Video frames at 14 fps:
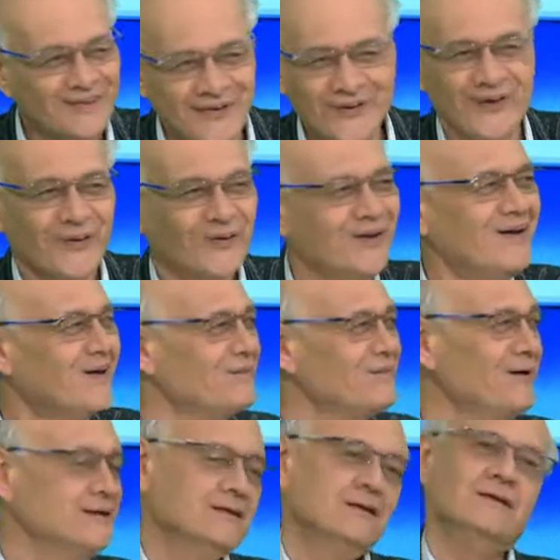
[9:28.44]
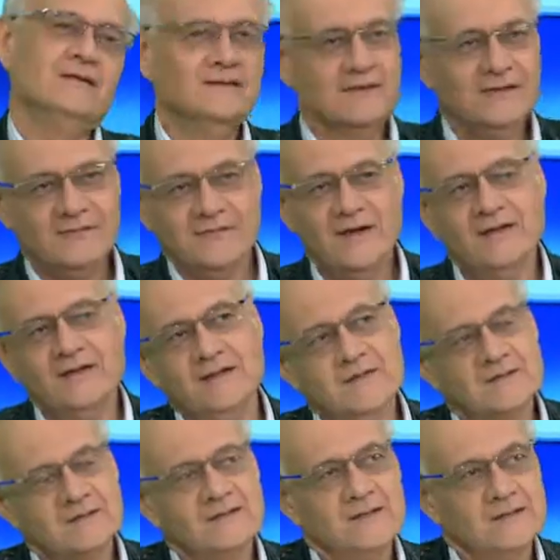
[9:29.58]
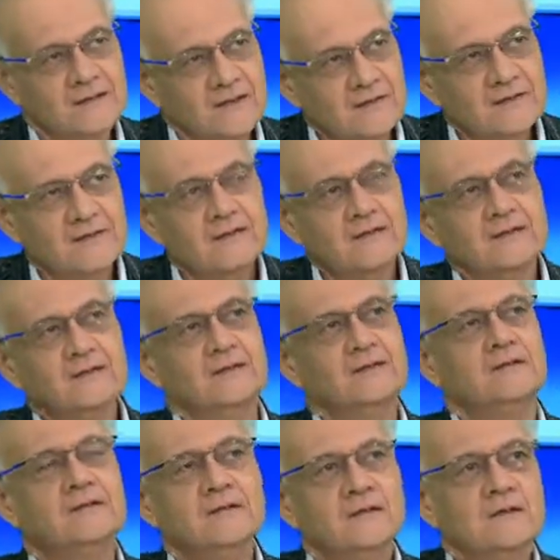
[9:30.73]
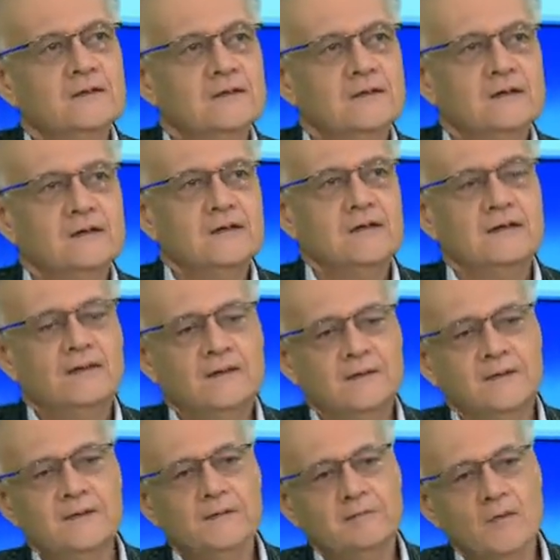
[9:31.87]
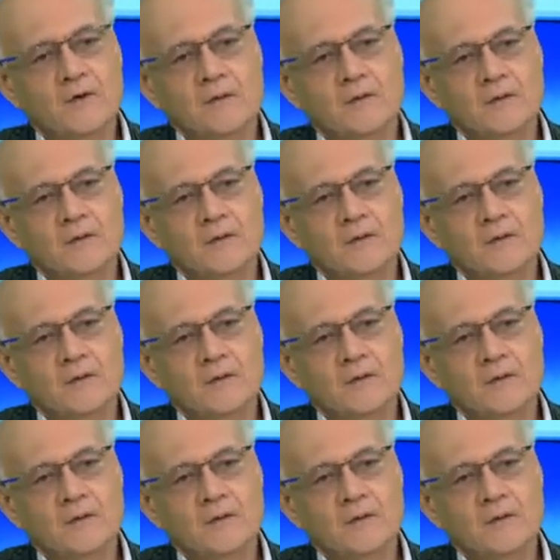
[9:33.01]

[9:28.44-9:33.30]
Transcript: don't know. But the fact is, I think it